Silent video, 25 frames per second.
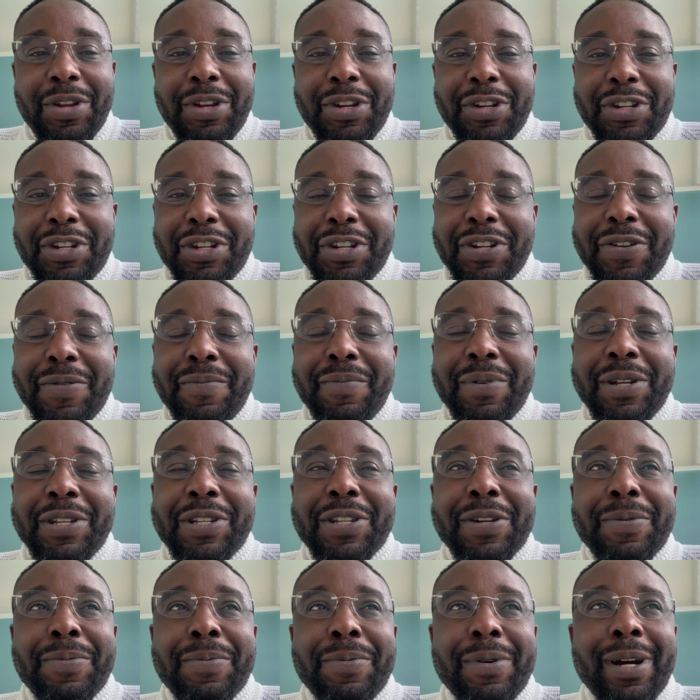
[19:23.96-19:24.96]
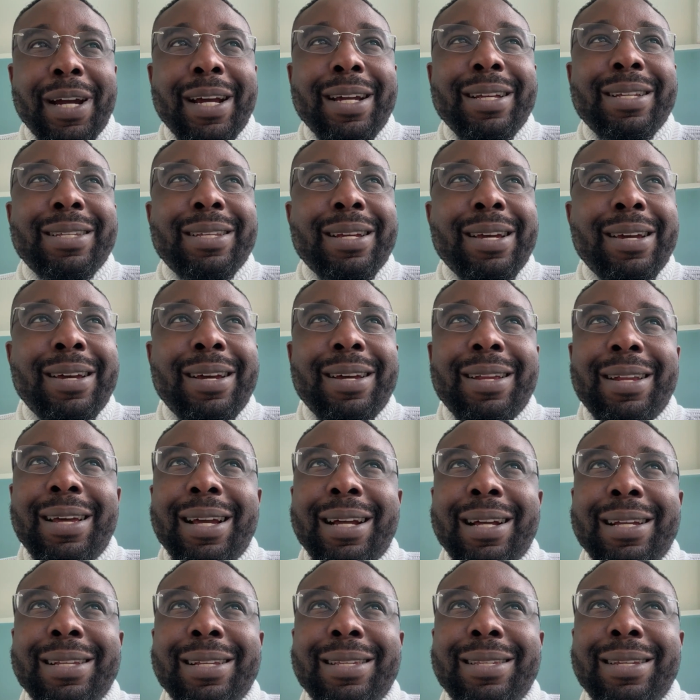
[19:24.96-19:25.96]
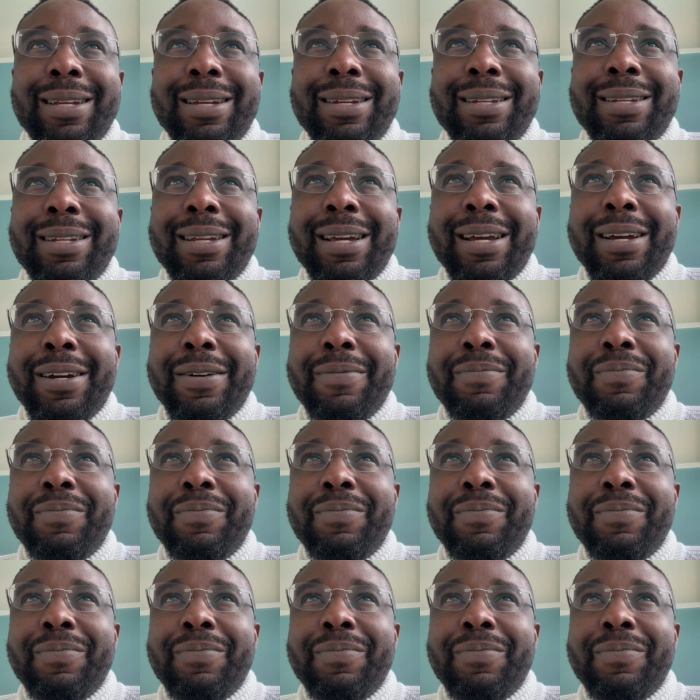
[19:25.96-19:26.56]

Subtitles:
Well, you shouldn't be surprised. Like I said,